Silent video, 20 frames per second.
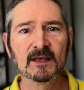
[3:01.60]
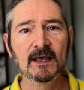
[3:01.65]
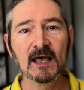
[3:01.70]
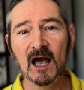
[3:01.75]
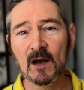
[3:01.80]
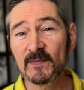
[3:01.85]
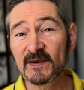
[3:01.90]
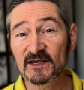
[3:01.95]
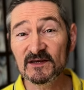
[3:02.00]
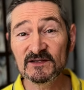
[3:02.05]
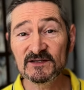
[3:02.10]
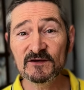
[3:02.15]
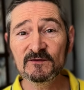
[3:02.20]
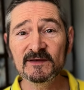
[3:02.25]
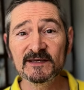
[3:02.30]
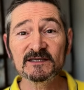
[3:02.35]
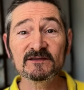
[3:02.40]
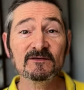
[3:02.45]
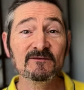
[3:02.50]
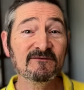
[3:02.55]
And we can do
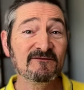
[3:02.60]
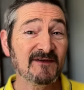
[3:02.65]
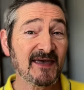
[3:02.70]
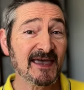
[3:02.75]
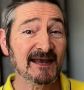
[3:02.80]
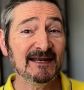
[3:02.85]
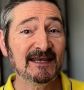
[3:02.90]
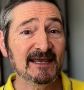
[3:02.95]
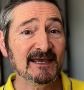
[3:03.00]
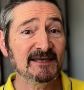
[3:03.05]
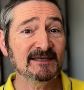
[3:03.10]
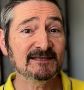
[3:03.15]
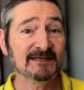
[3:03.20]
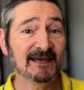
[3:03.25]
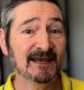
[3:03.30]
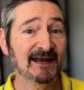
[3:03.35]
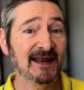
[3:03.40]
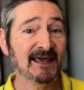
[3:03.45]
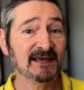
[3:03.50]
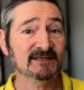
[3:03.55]
this fairly easily
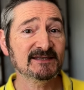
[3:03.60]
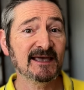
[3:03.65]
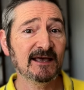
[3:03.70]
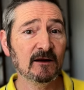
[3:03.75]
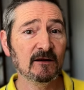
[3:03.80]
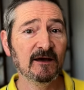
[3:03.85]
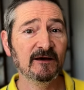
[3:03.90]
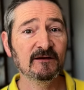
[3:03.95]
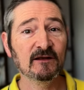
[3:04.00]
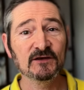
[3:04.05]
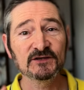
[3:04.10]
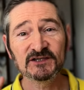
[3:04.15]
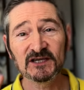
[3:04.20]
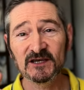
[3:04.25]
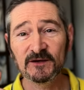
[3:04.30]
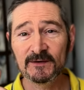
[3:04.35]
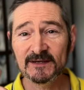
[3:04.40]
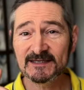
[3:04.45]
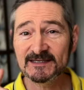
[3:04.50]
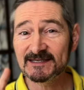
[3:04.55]
in Excel, and I'll show
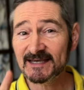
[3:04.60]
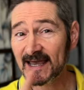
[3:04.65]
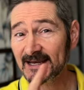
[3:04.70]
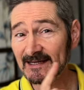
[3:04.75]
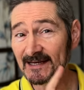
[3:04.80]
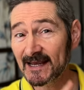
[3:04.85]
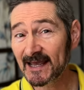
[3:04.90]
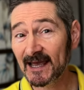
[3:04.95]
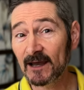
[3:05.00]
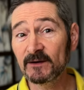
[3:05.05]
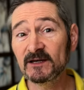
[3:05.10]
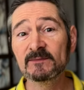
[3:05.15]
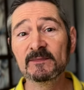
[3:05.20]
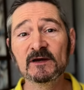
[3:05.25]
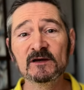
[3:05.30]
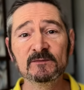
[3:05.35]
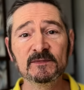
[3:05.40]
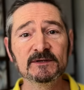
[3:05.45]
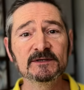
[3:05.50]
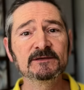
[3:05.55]
you exactly how in a
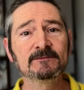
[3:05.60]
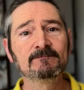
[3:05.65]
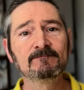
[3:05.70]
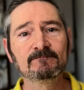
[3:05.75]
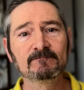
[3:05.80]
moment.